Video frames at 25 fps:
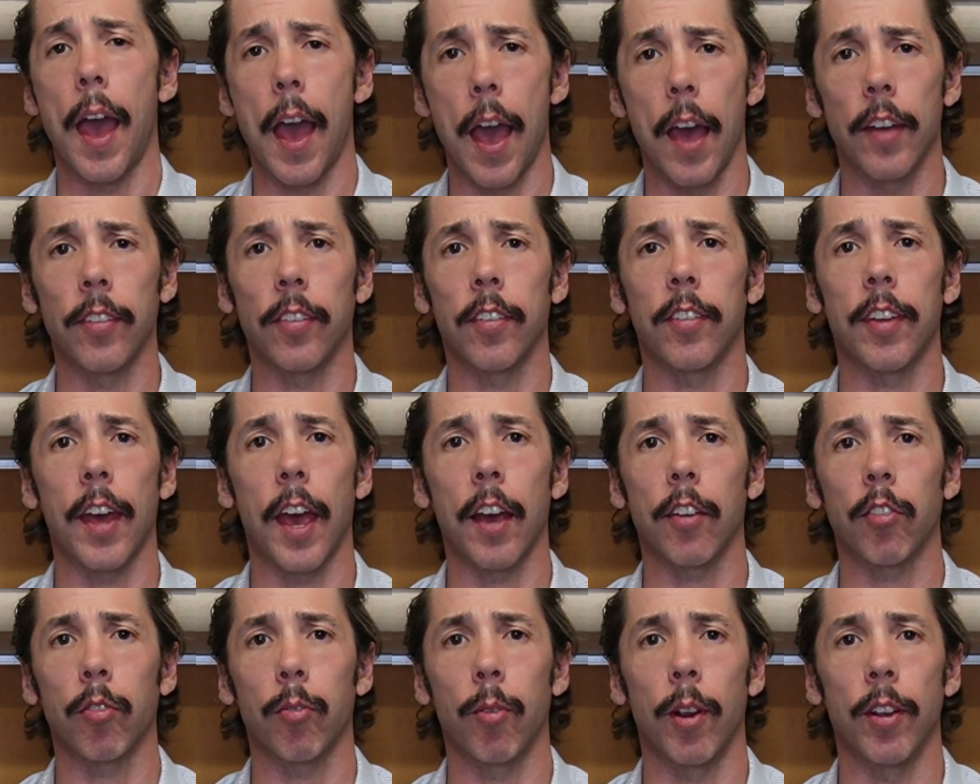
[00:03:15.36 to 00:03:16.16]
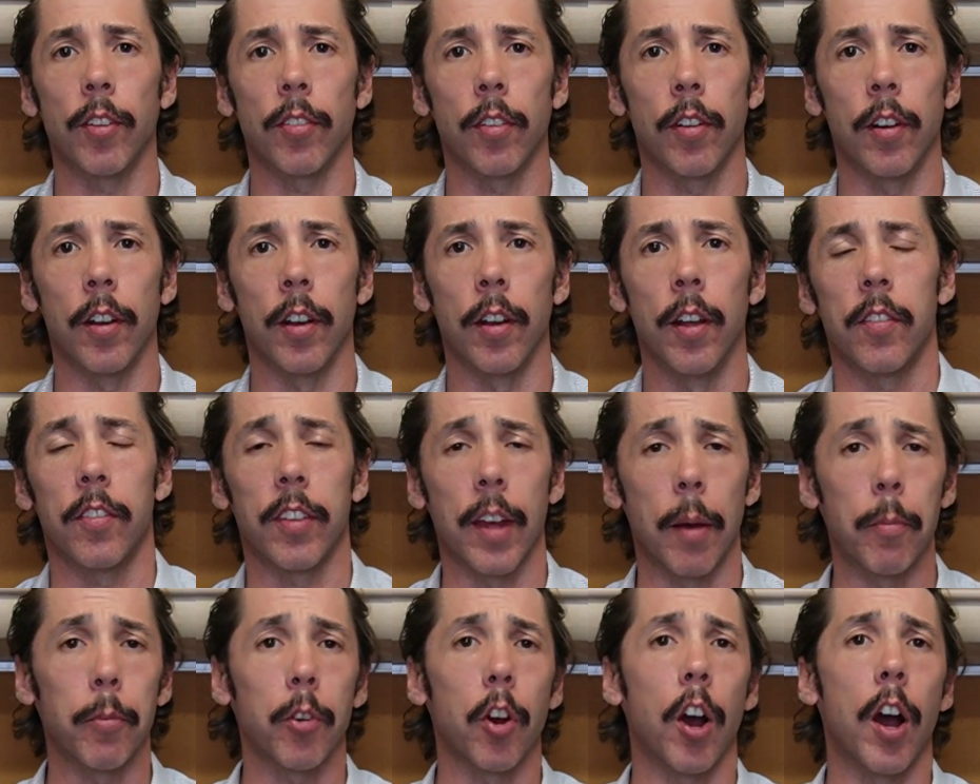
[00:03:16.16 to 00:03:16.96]
as a tax resident.
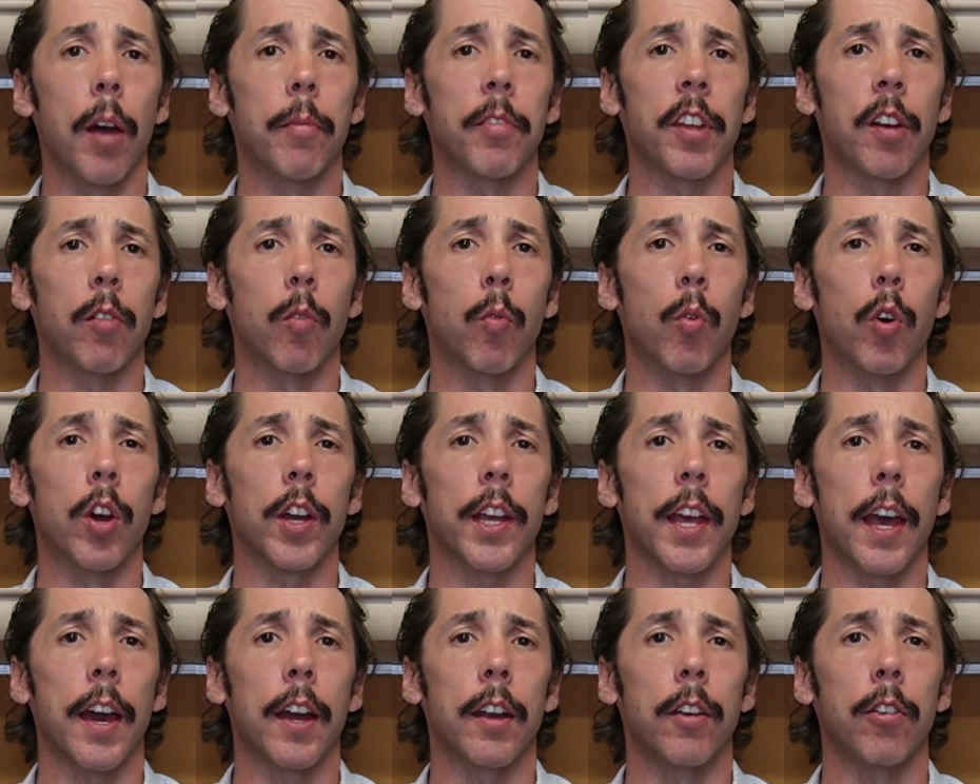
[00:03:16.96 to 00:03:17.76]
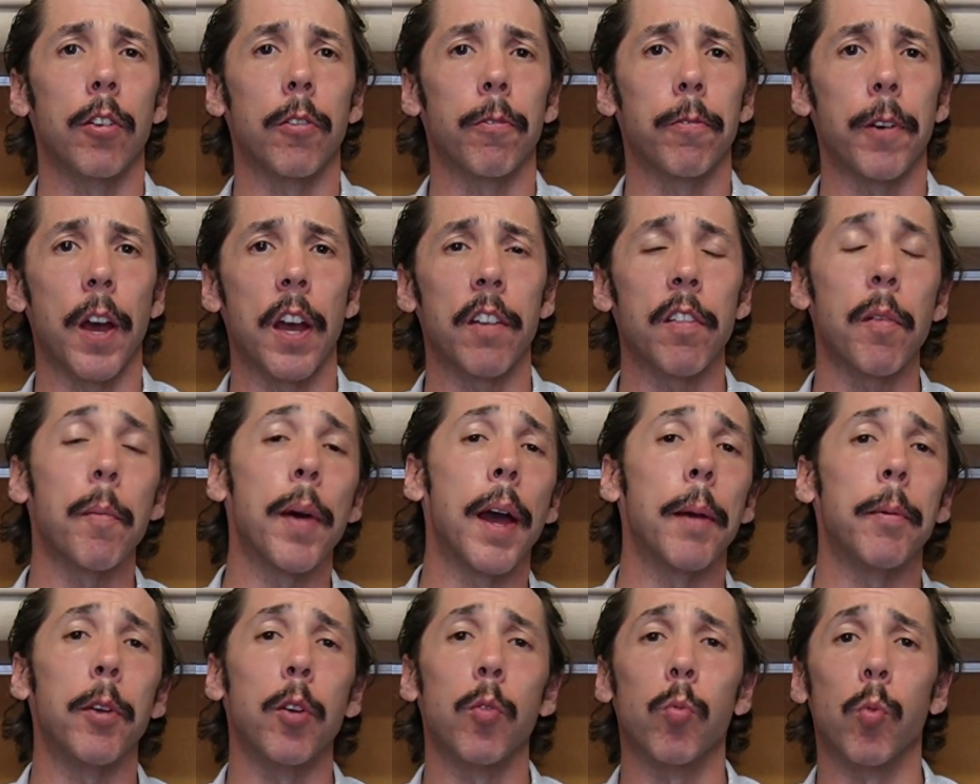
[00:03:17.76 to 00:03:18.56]
Sometimes that will work out in your favor.
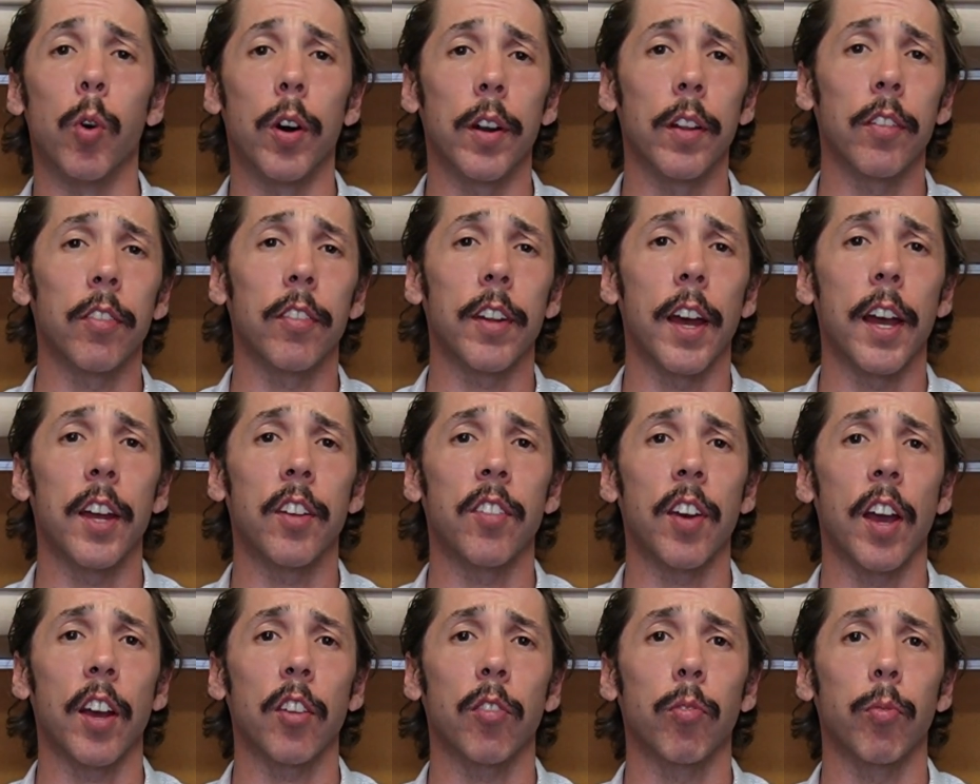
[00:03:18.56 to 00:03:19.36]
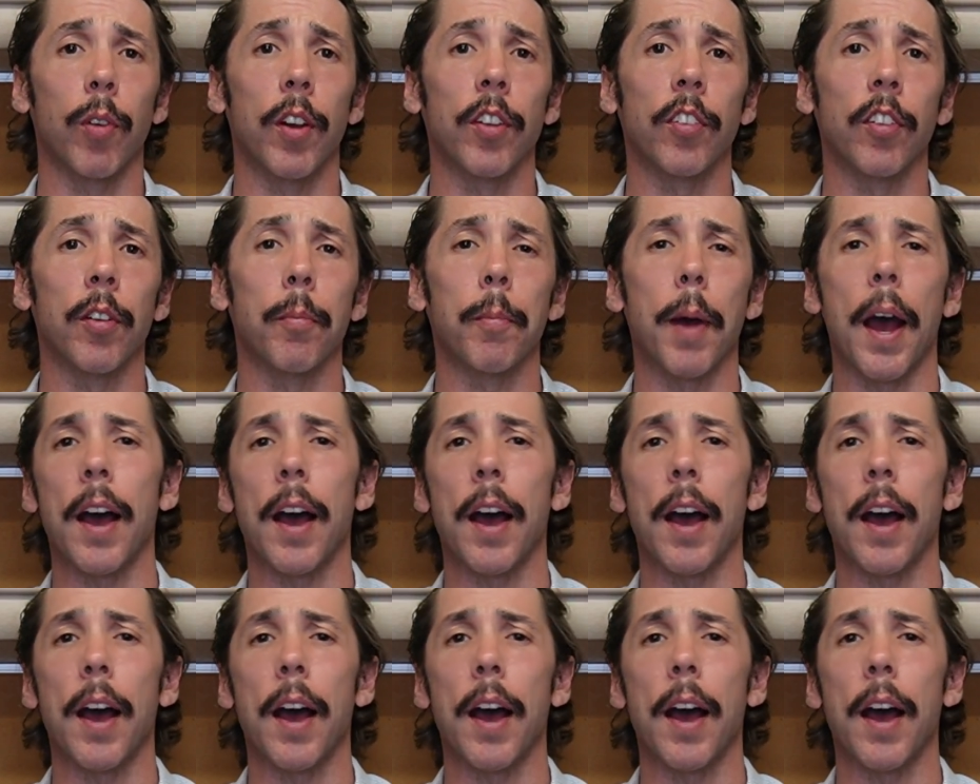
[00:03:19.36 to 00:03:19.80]
Maybe you want to stay a tax resident.